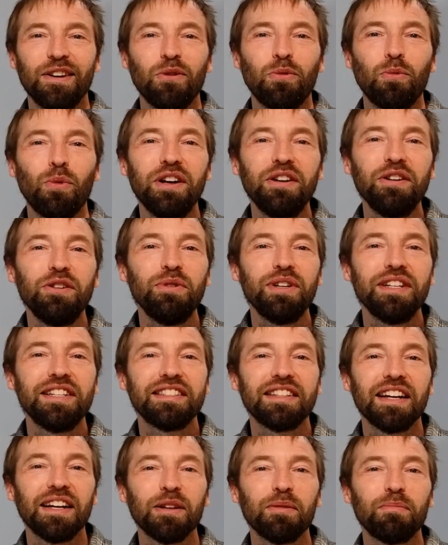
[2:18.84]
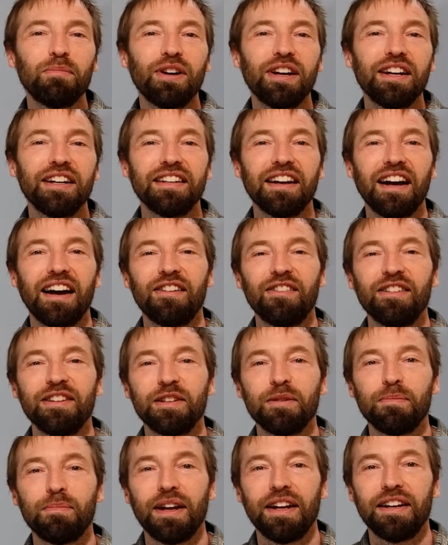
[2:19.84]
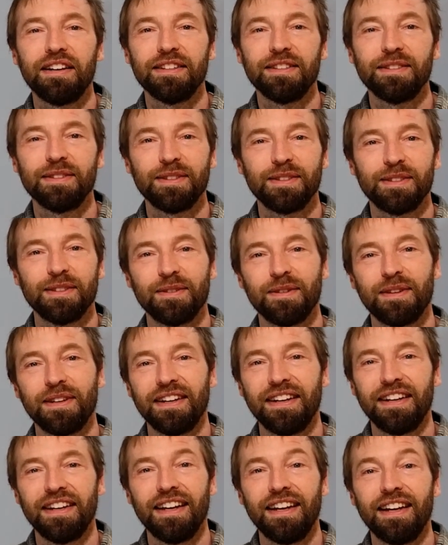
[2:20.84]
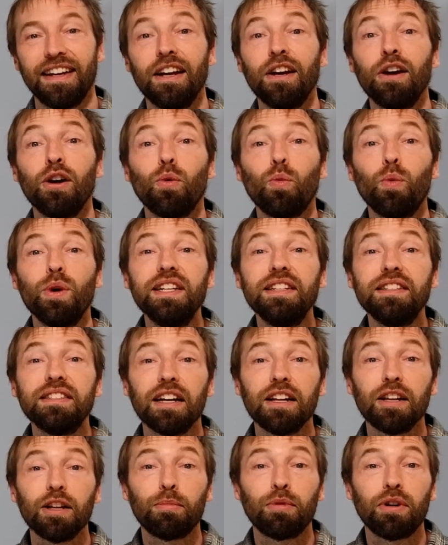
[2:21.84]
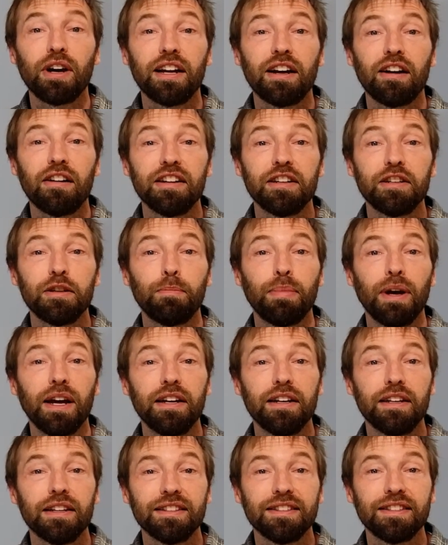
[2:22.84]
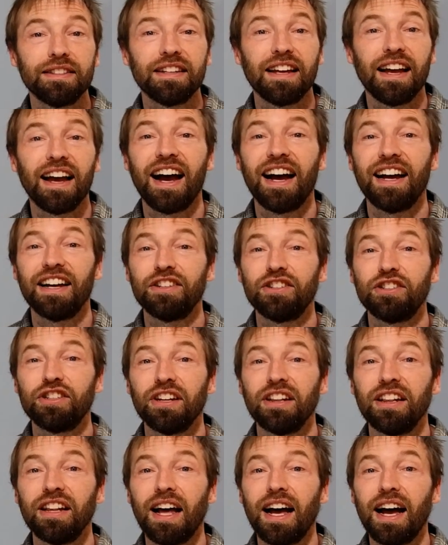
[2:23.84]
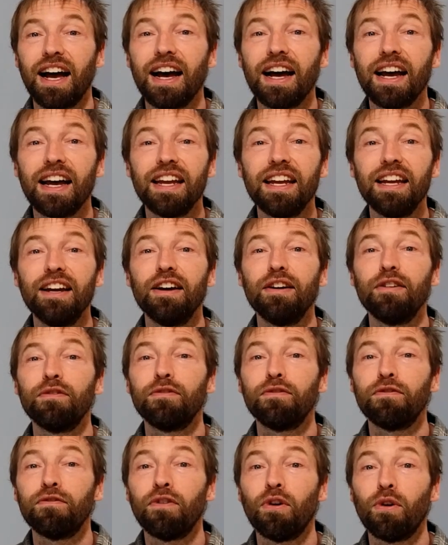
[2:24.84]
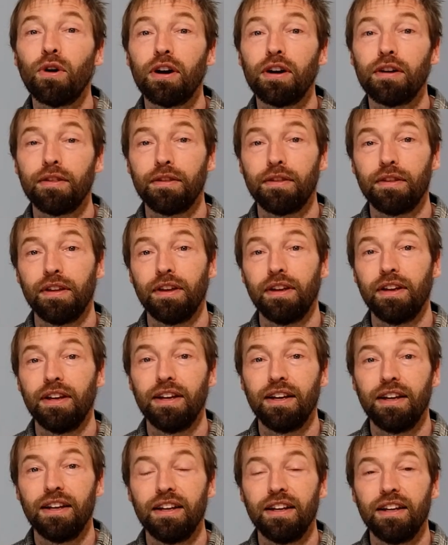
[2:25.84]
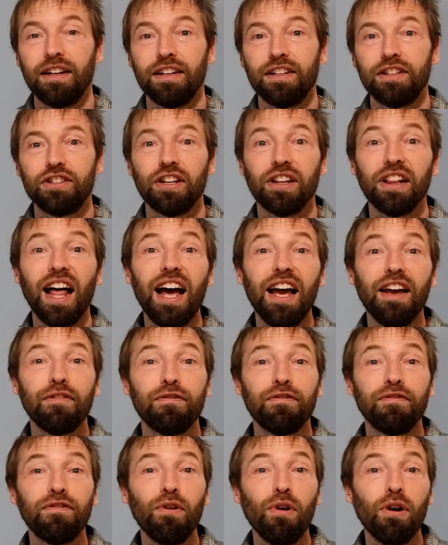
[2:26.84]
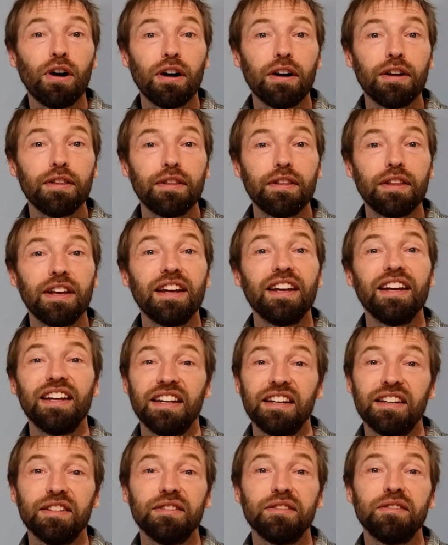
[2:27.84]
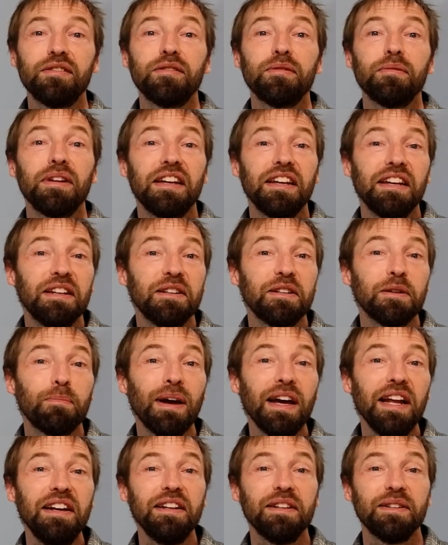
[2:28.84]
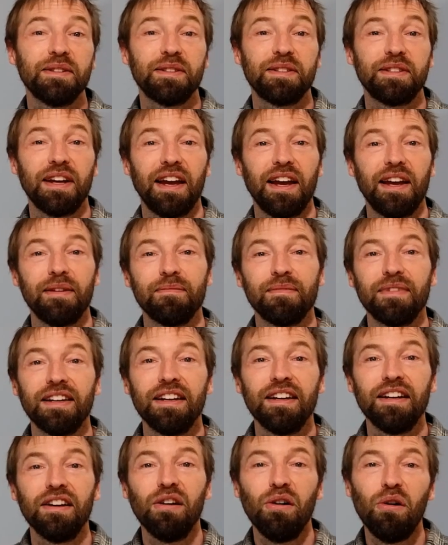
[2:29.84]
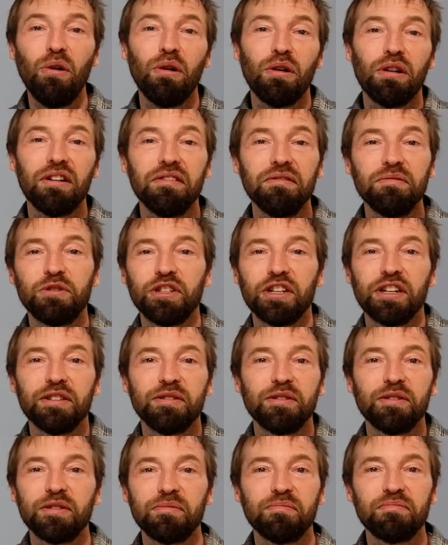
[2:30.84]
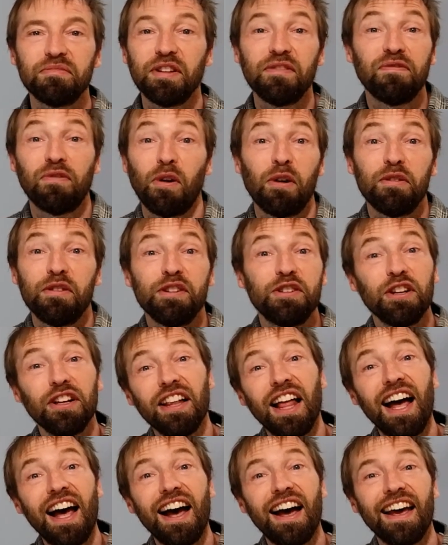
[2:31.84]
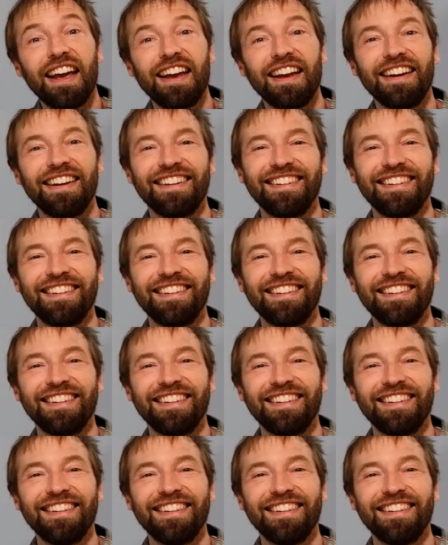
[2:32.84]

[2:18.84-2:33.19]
When do we celebrate our independence? We celebrate our independence on July 4th. July 4th is Independence Day, or just the 4th of July.